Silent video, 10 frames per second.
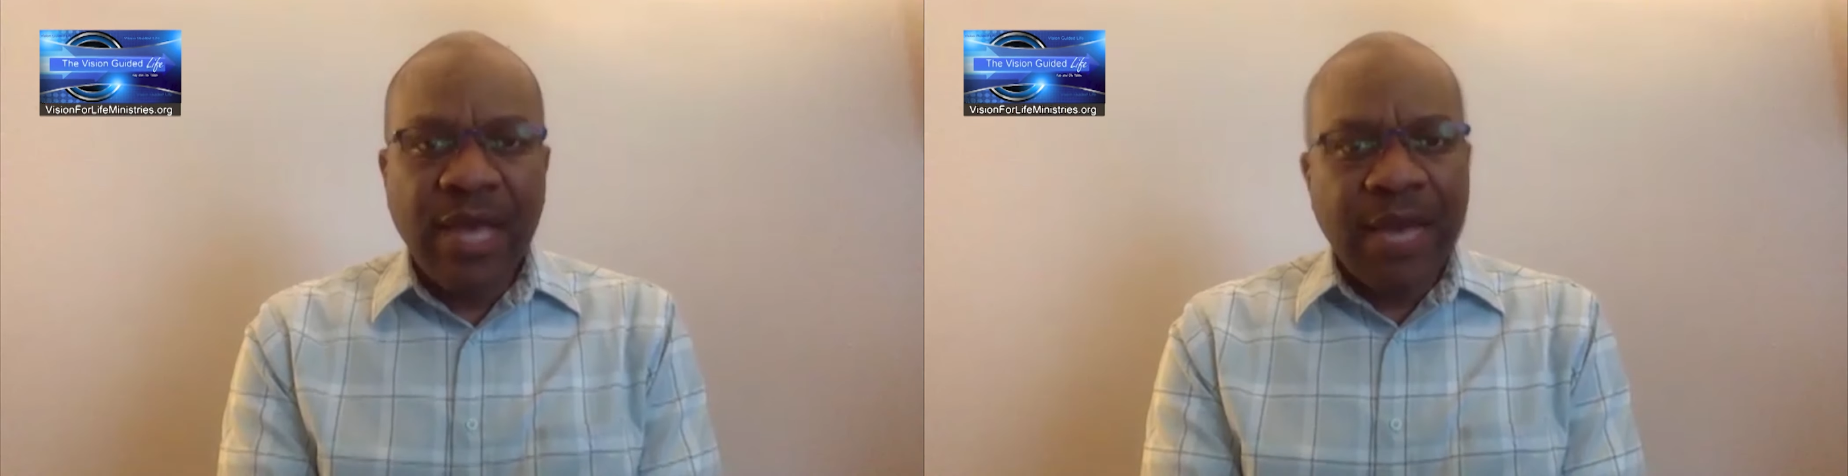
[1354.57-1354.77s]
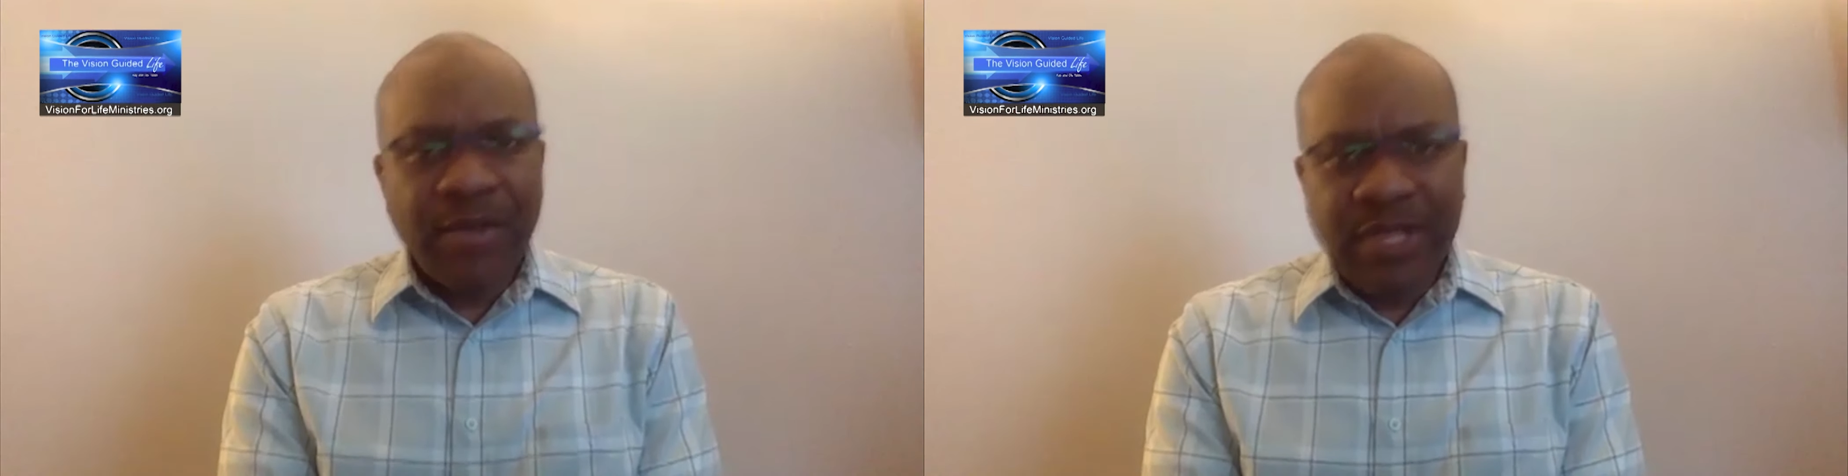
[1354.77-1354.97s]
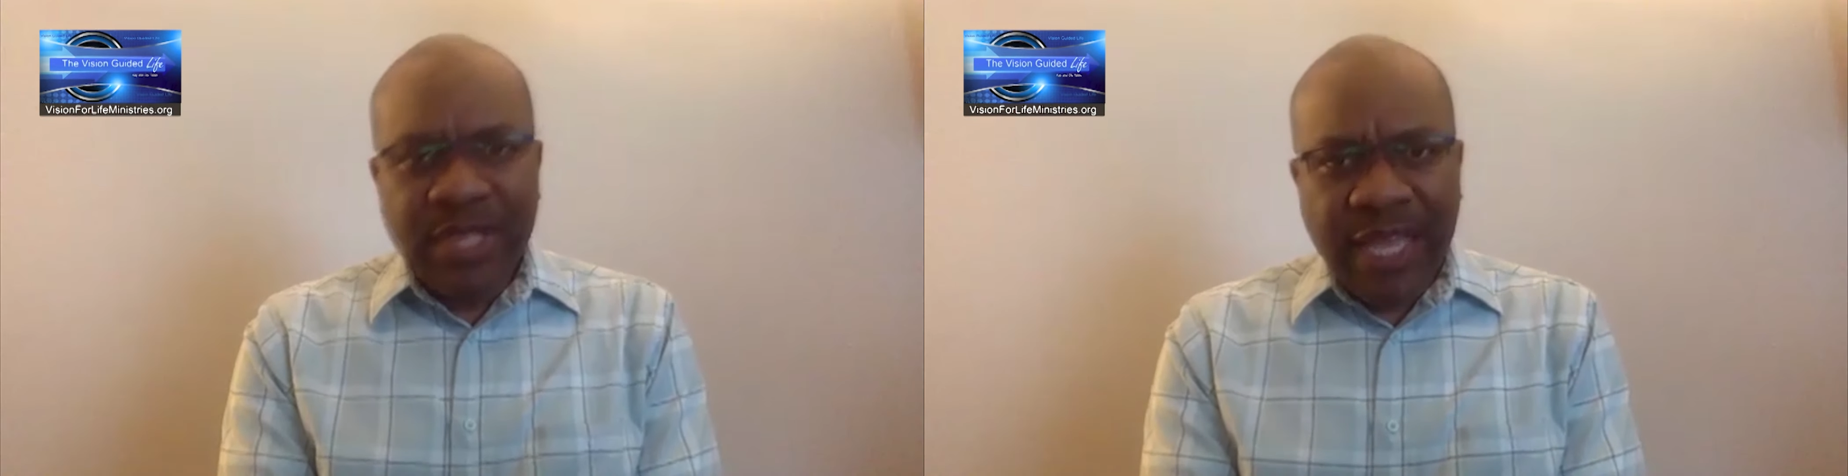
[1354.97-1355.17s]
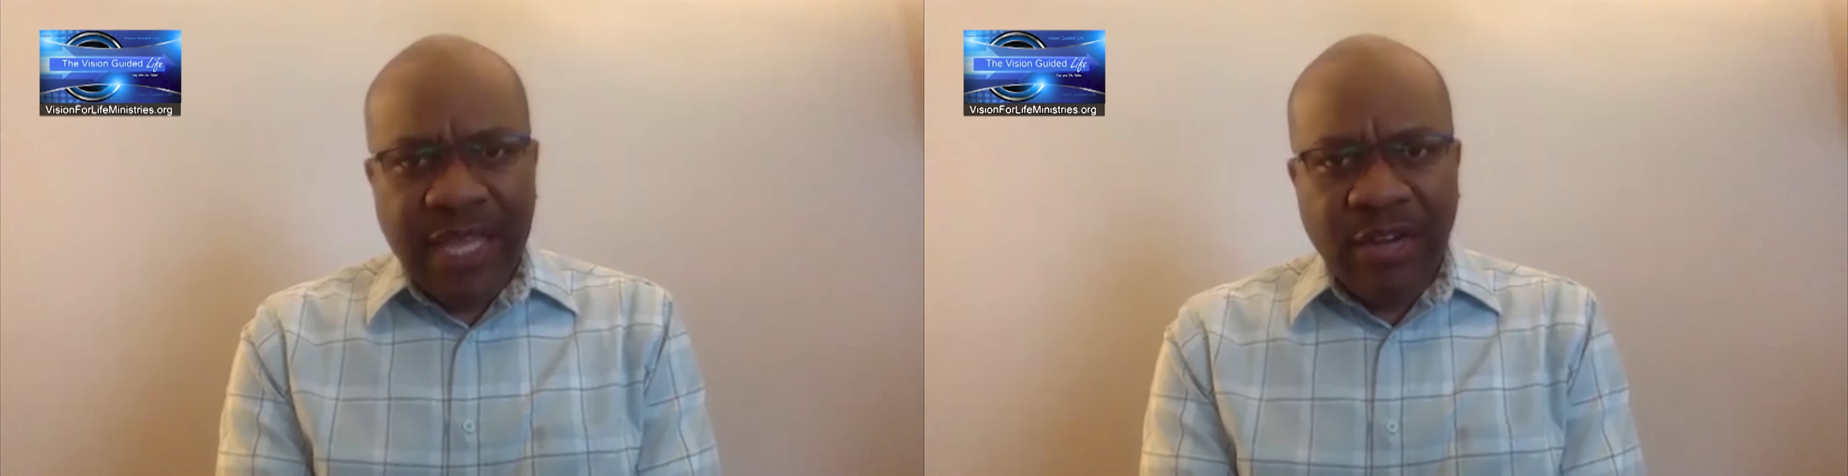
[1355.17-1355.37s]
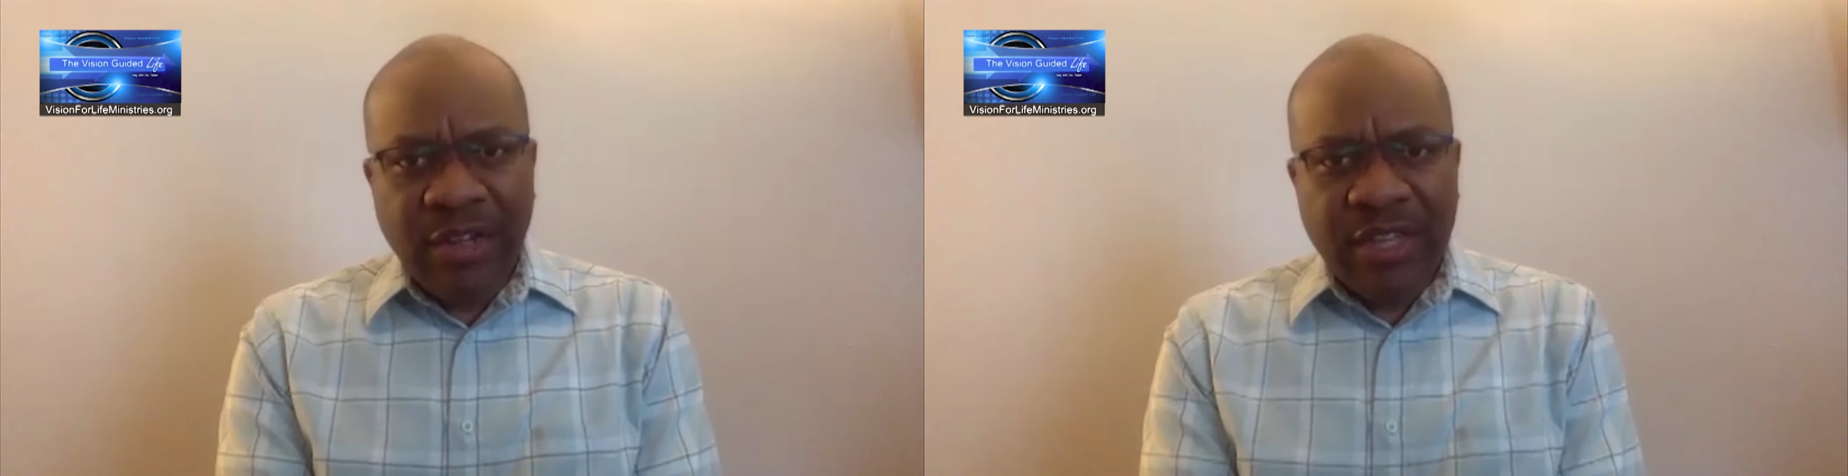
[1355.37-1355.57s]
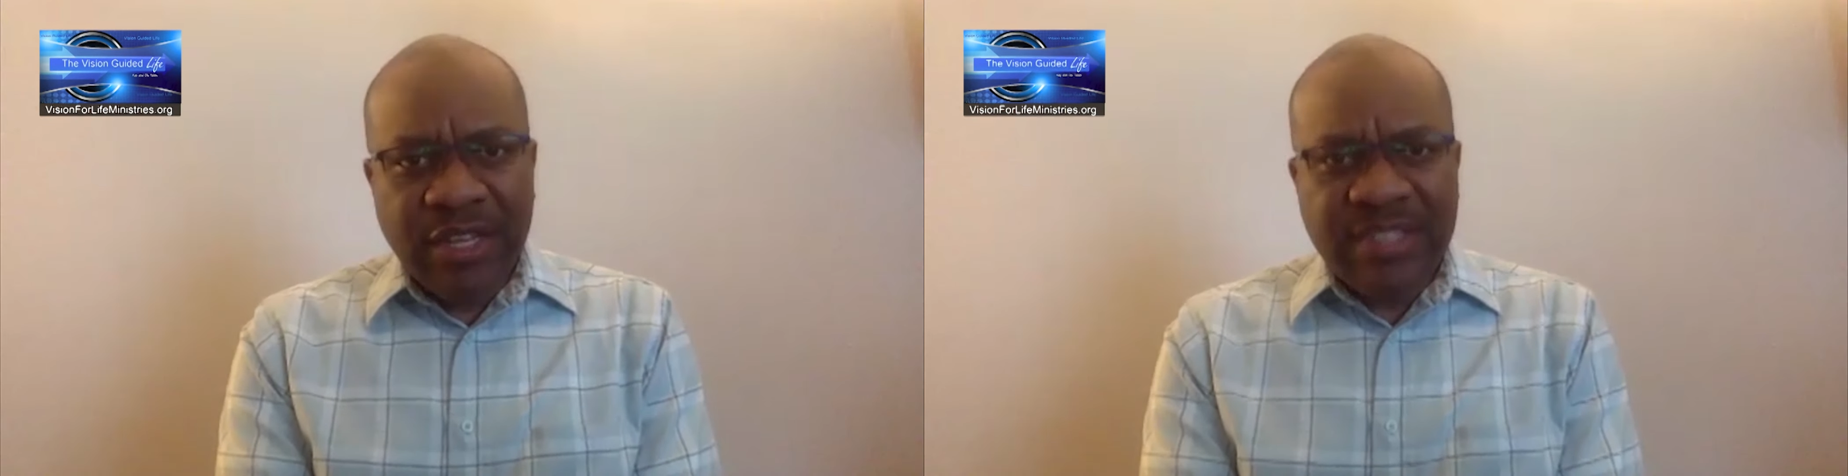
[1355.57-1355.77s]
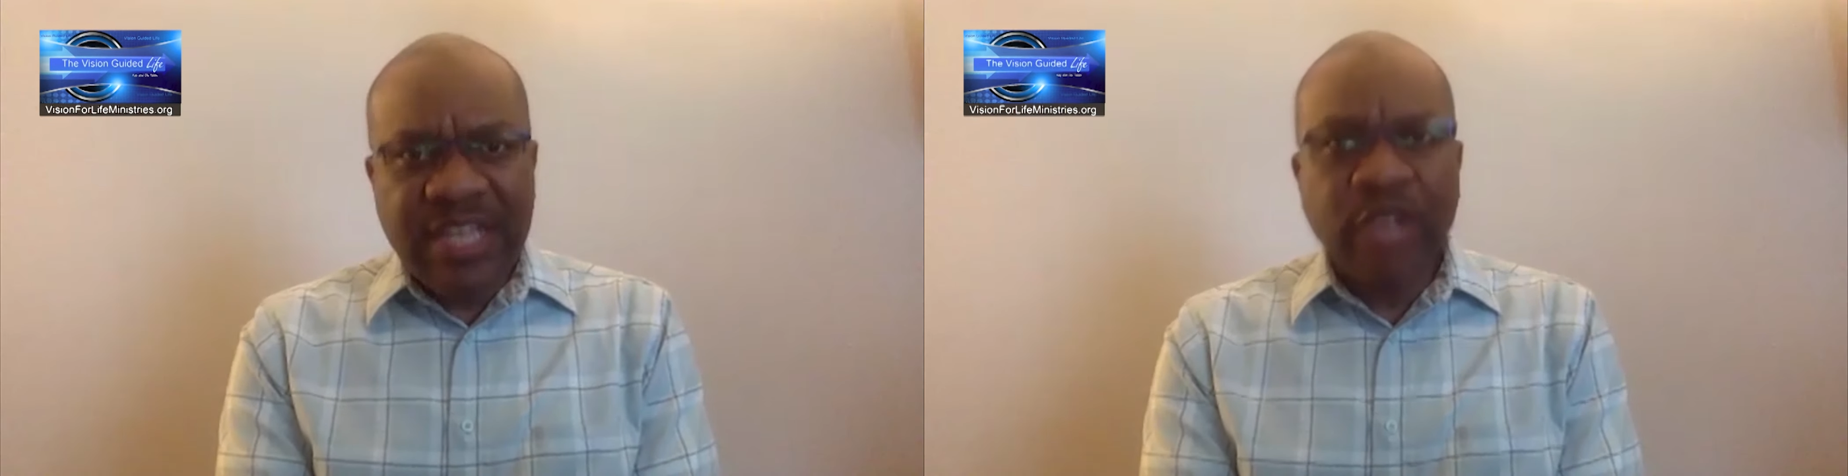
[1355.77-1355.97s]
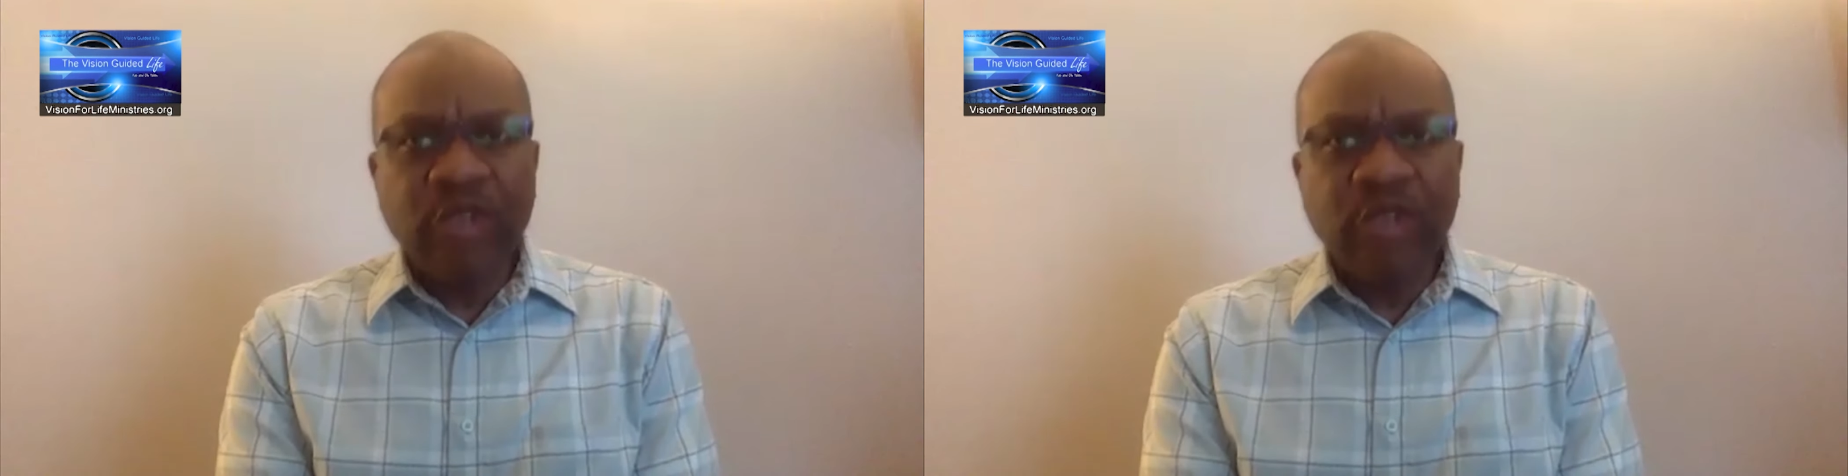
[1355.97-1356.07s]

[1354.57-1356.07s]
And then on the other side,